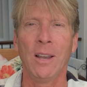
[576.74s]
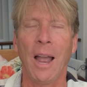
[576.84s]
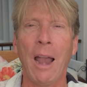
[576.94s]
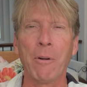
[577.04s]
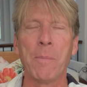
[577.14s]

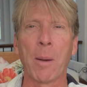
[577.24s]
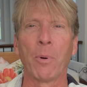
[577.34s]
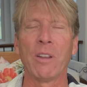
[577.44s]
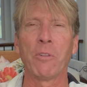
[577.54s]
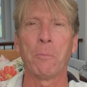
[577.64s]
I remember
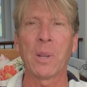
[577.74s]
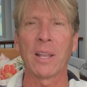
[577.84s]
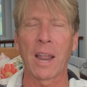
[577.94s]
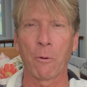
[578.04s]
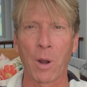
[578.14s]
even
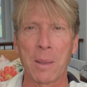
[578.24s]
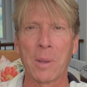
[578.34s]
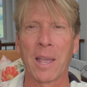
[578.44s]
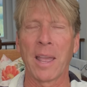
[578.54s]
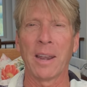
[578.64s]
being at
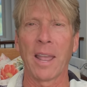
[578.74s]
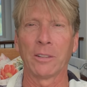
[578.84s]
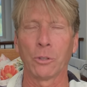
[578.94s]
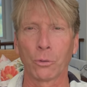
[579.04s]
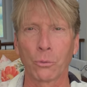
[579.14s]
Rhema
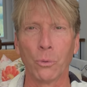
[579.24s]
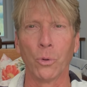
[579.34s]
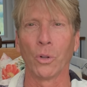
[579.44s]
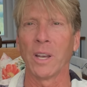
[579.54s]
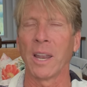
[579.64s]
at, the
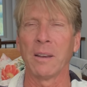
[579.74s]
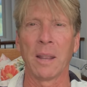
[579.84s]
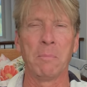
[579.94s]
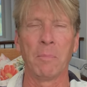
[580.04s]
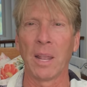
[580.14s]
school and,
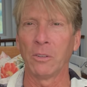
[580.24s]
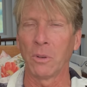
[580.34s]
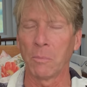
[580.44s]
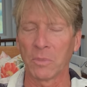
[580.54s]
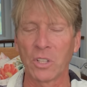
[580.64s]
and, and
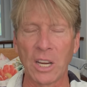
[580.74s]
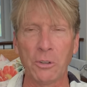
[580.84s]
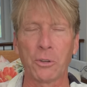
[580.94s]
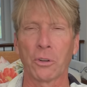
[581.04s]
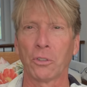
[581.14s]

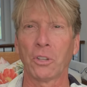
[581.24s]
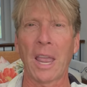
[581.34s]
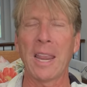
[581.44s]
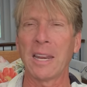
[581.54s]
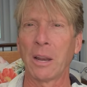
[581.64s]
teachers
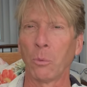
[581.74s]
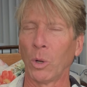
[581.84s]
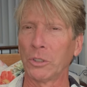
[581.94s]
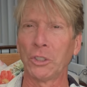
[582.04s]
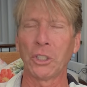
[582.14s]
saying, and it
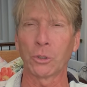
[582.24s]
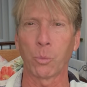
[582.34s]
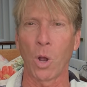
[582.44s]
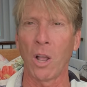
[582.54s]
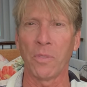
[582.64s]
wasn't just
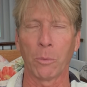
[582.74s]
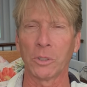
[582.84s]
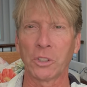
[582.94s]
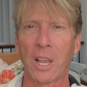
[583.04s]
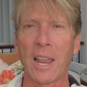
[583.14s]
one that would
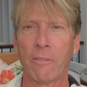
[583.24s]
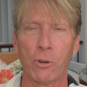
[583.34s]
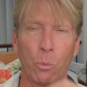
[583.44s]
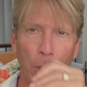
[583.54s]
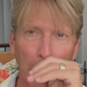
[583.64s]
say, if
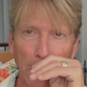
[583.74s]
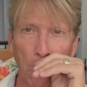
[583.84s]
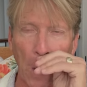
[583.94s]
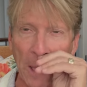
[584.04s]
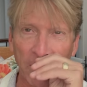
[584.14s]
you really
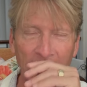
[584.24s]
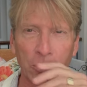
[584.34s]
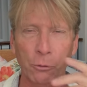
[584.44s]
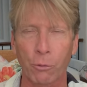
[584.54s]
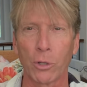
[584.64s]
want
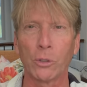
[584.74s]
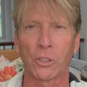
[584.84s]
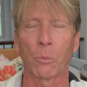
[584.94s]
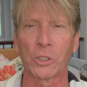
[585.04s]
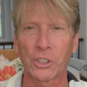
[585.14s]
these truths
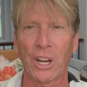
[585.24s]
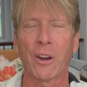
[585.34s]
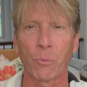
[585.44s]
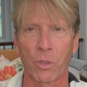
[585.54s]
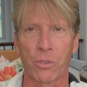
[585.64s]
that we're
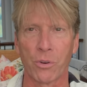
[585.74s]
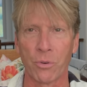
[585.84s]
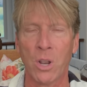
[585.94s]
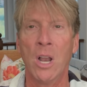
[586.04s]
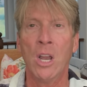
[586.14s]
sharing with
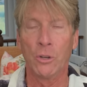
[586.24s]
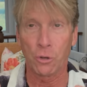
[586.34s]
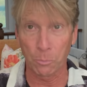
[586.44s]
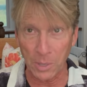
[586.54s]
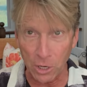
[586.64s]
you
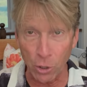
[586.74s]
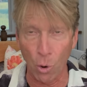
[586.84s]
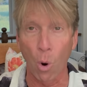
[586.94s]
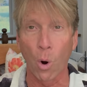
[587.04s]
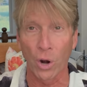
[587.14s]
to be
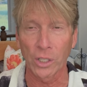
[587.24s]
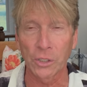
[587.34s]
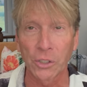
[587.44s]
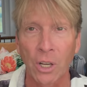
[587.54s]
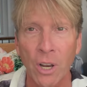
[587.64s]
yours,